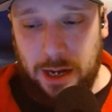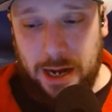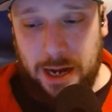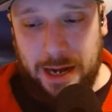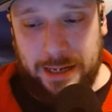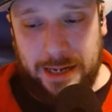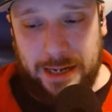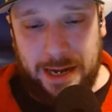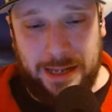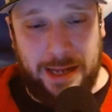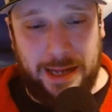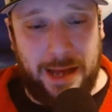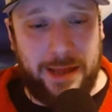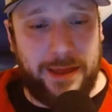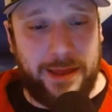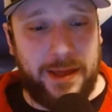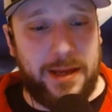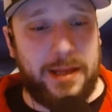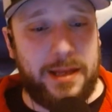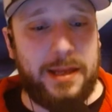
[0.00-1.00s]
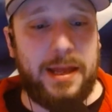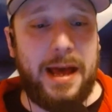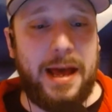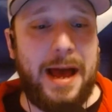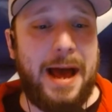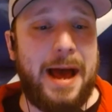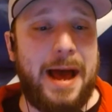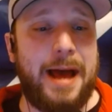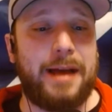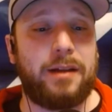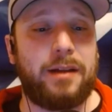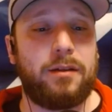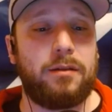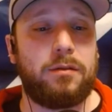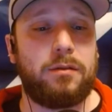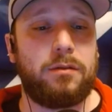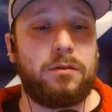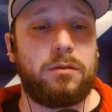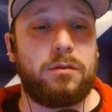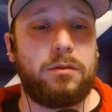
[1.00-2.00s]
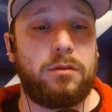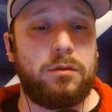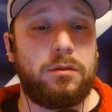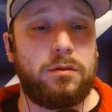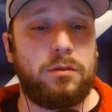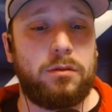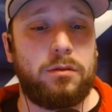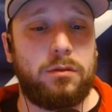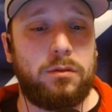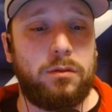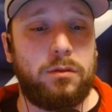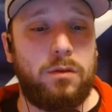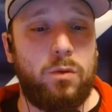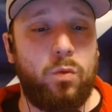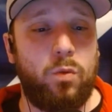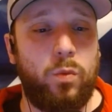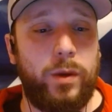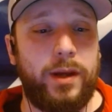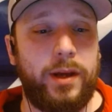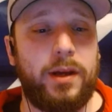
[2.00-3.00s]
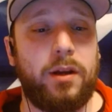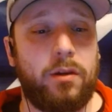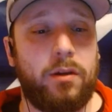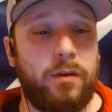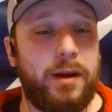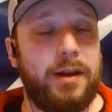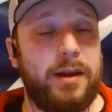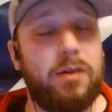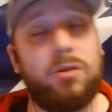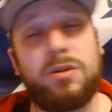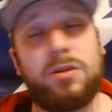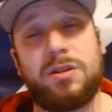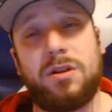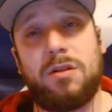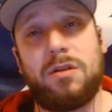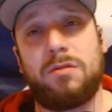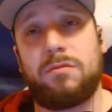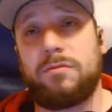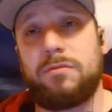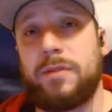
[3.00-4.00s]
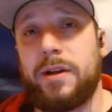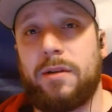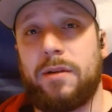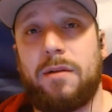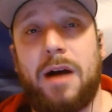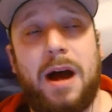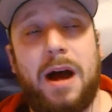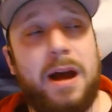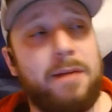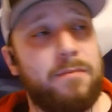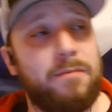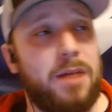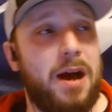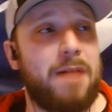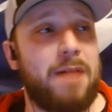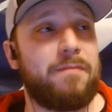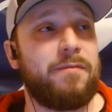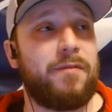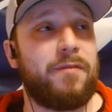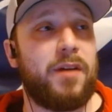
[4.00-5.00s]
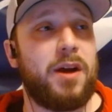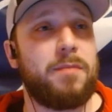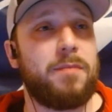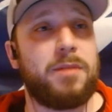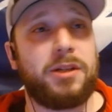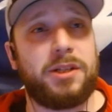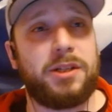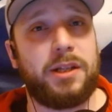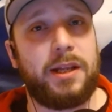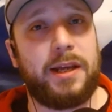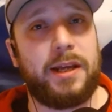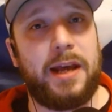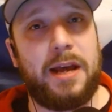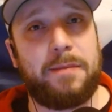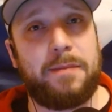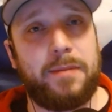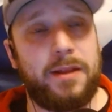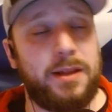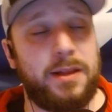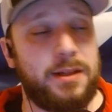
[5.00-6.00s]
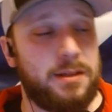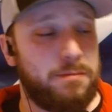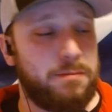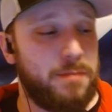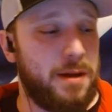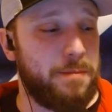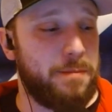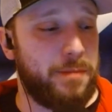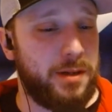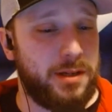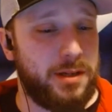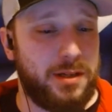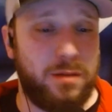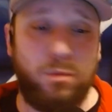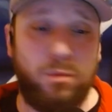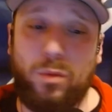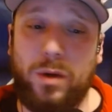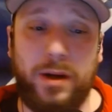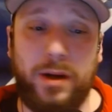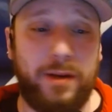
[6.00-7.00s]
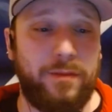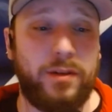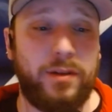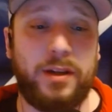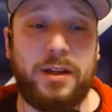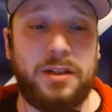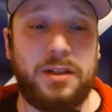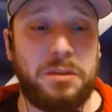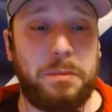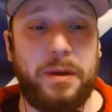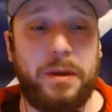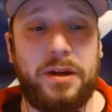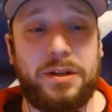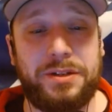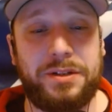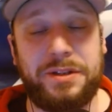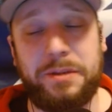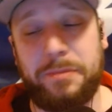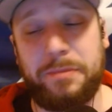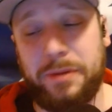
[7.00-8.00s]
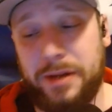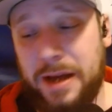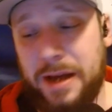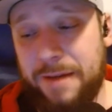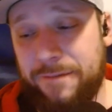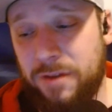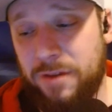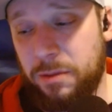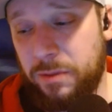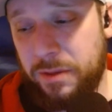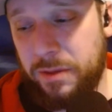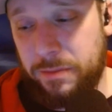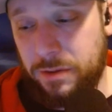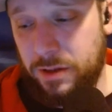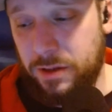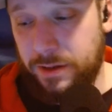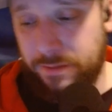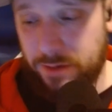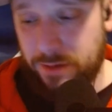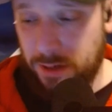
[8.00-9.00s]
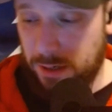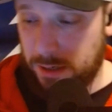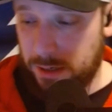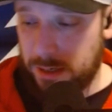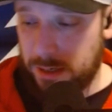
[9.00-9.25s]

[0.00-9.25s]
I think that we could agree. And also, you know, I'm very much in the camp, and this might be somewhat of a conspiracy, but I firmly believe